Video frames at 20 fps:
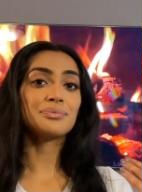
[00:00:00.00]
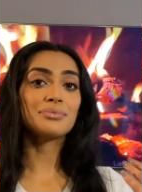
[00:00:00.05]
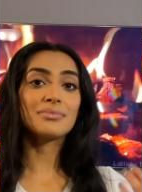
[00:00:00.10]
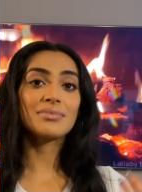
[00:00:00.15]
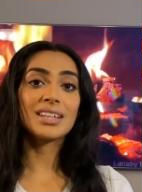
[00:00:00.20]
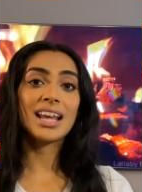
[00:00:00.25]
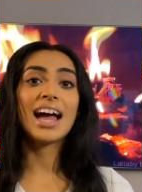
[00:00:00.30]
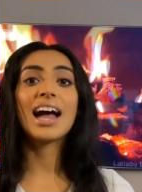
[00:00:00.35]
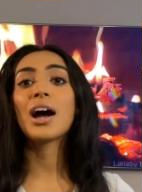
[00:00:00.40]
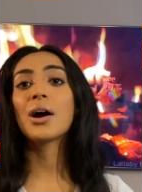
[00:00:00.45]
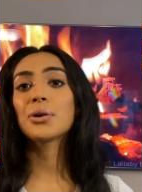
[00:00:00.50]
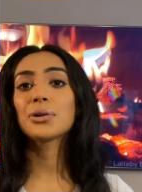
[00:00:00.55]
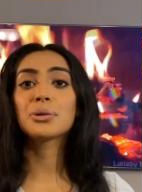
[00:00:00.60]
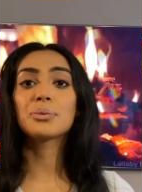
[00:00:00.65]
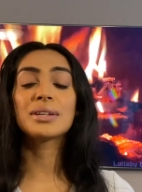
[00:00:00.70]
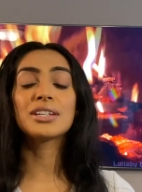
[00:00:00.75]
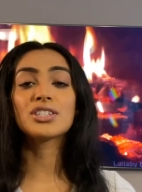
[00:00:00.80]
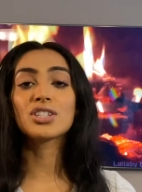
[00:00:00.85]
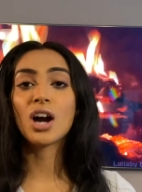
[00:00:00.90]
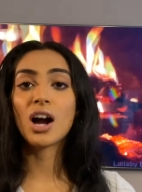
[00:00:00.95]
how do
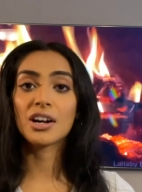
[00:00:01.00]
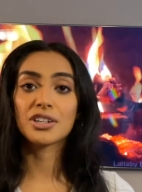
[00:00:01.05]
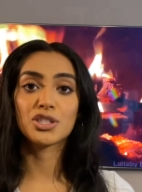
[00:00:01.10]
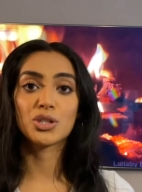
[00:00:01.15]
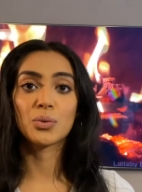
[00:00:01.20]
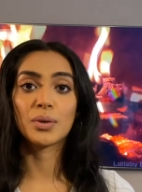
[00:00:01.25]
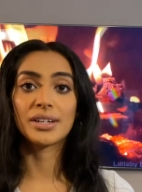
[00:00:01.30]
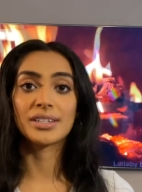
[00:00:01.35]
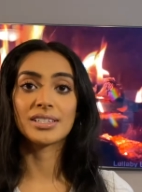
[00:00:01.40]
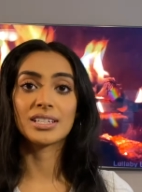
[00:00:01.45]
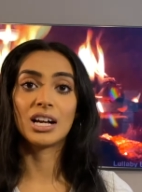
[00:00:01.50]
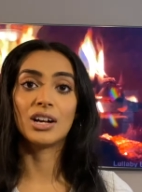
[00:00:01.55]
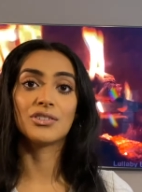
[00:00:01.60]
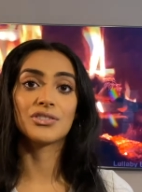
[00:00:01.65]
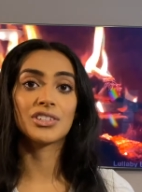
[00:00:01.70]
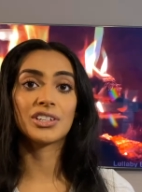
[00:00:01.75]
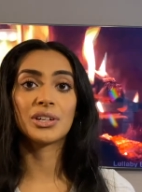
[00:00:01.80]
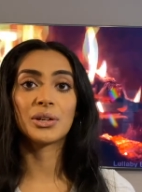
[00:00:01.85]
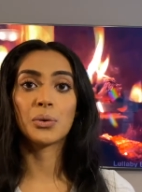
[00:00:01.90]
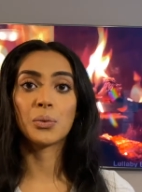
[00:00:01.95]
we talk to ourselves
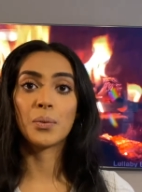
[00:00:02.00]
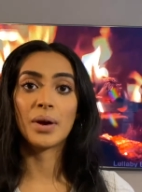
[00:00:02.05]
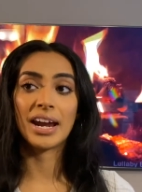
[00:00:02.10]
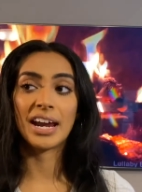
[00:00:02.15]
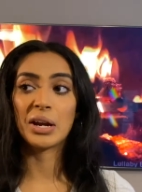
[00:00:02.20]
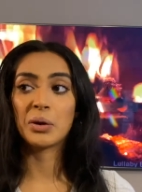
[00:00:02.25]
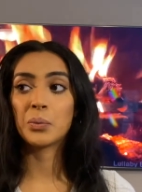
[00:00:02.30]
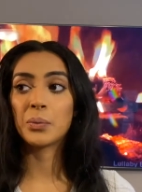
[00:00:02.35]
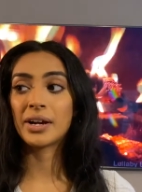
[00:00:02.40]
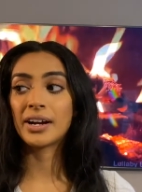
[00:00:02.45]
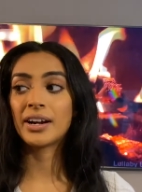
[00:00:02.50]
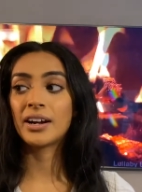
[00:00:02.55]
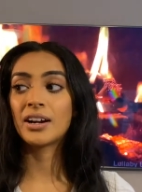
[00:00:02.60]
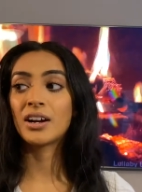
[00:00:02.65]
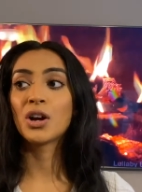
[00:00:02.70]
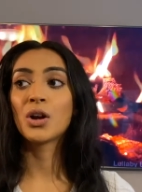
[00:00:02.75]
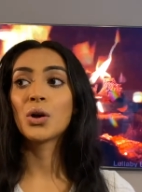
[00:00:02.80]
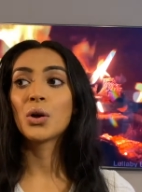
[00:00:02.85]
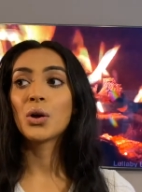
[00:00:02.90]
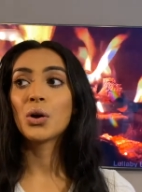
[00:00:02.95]
in a way where
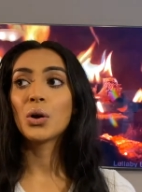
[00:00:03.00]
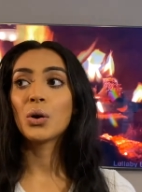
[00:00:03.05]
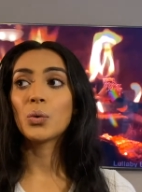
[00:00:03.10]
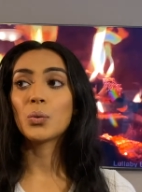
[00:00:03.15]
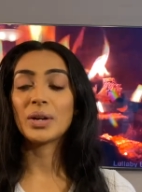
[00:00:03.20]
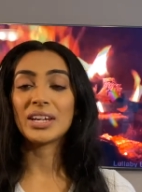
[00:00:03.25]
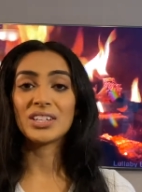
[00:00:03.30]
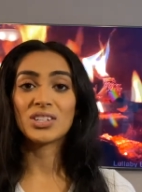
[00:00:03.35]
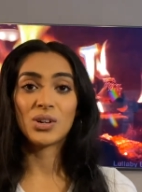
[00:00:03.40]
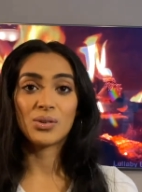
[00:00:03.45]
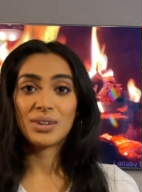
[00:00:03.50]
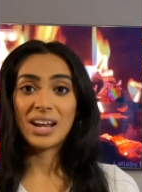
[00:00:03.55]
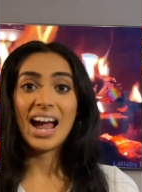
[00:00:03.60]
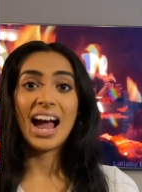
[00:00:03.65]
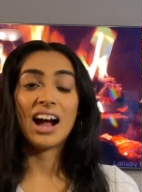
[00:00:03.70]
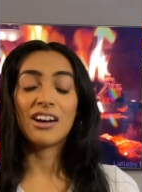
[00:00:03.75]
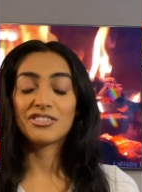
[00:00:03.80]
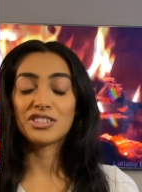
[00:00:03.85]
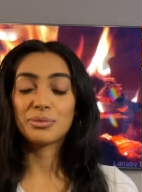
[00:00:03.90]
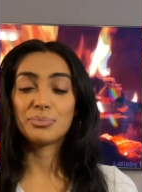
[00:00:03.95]
we don't
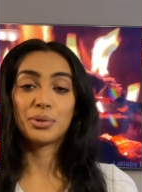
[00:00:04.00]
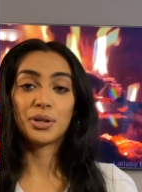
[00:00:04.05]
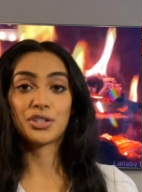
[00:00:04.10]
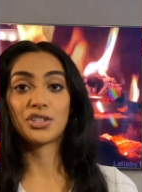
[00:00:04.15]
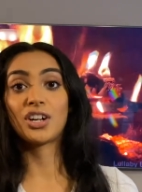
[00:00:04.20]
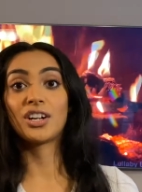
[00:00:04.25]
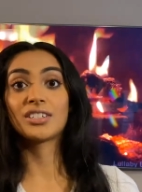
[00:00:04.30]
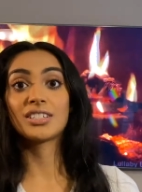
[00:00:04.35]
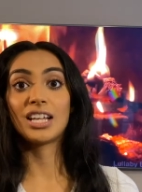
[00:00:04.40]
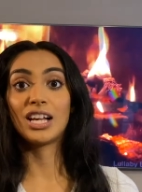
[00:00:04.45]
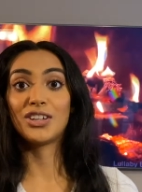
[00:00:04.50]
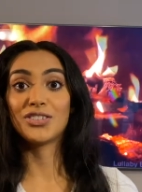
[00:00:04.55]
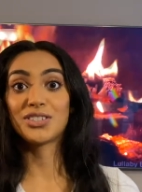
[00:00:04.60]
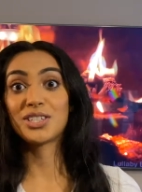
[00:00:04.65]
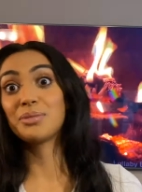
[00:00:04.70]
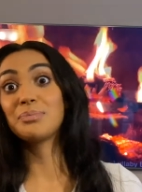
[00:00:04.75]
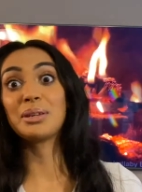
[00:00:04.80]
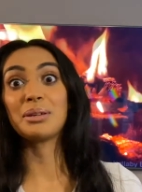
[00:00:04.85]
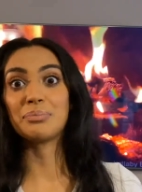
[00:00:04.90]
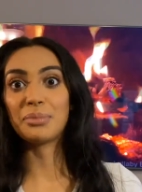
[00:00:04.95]
have to push ourselves to
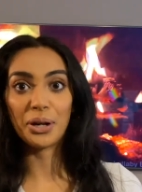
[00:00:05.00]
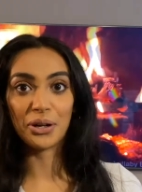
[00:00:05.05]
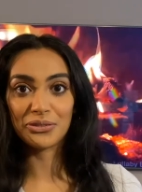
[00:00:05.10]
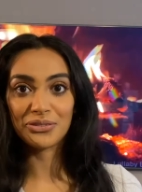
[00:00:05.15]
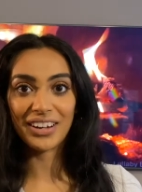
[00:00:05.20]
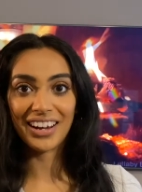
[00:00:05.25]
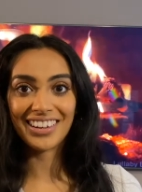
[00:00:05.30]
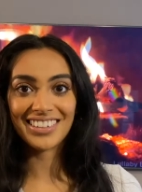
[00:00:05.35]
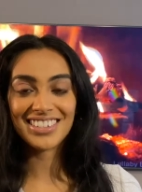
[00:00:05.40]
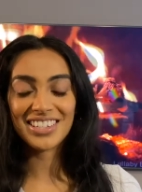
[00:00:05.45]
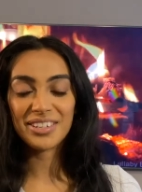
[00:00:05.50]
be perfect,